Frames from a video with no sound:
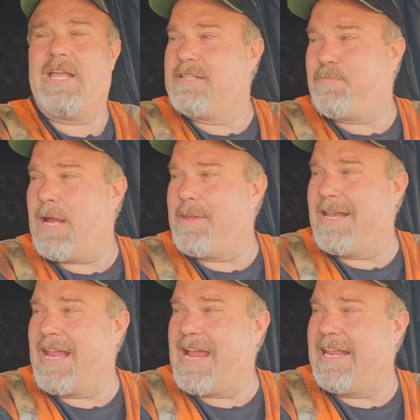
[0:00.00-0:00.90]
That's probably
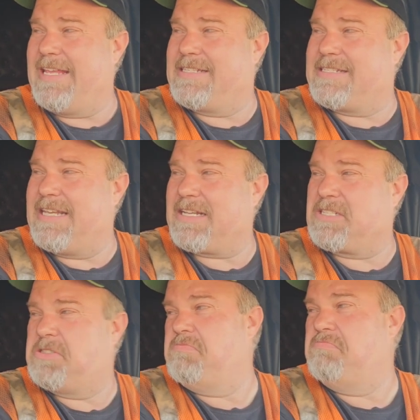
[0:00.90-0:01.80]
a
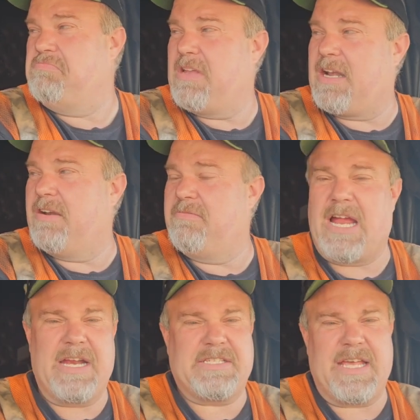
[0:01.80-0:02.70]
96, I don't know,
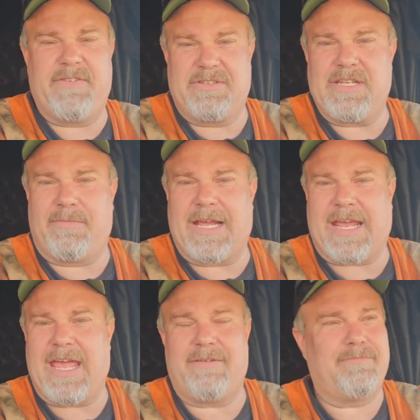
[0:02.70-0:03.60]
97, something like
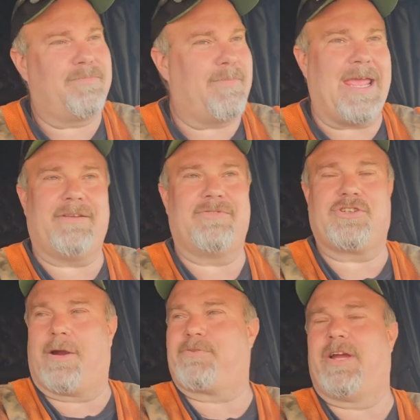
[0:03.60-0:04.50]
that. Man,
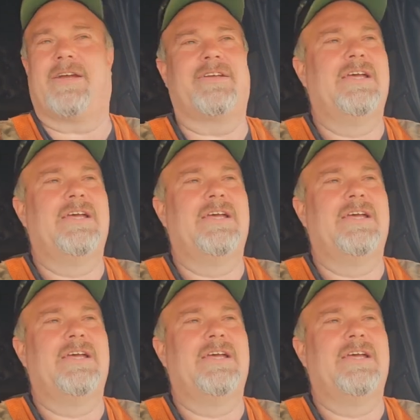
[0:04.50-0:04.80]
sharp truck.